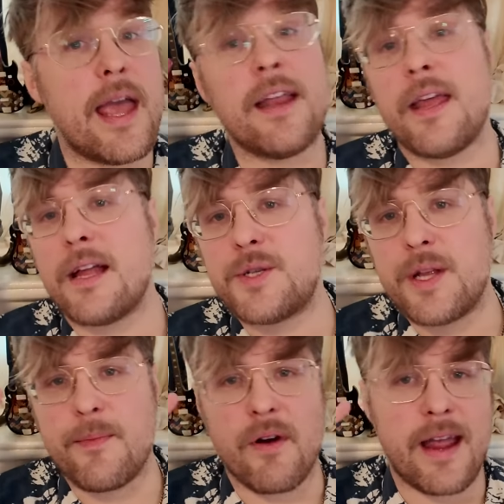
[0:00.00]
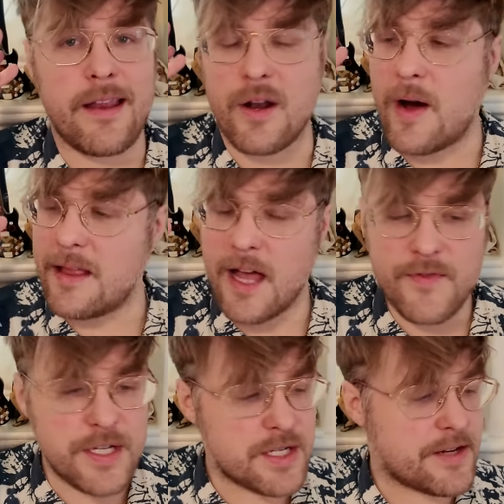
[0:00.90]
ADHD brain, you know, I
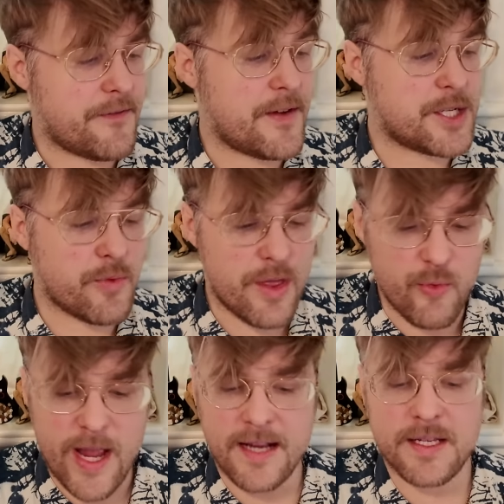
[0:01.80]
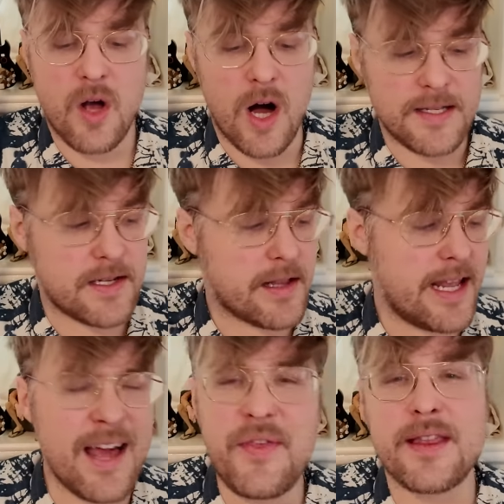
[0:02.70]
love to just to fidget with rings constantly,
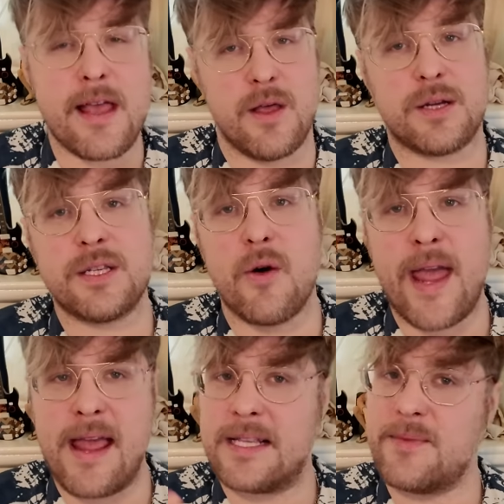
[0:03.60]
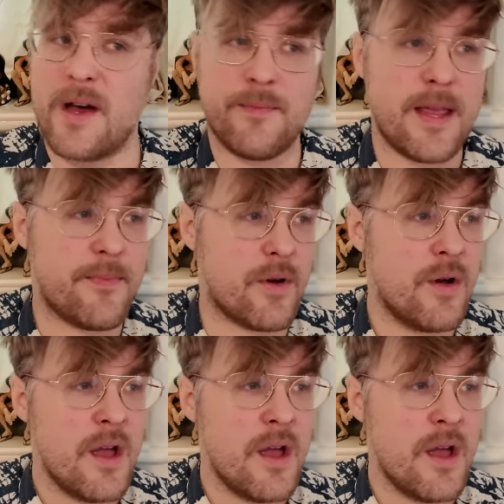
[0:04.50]
and I think they look so handsome on people.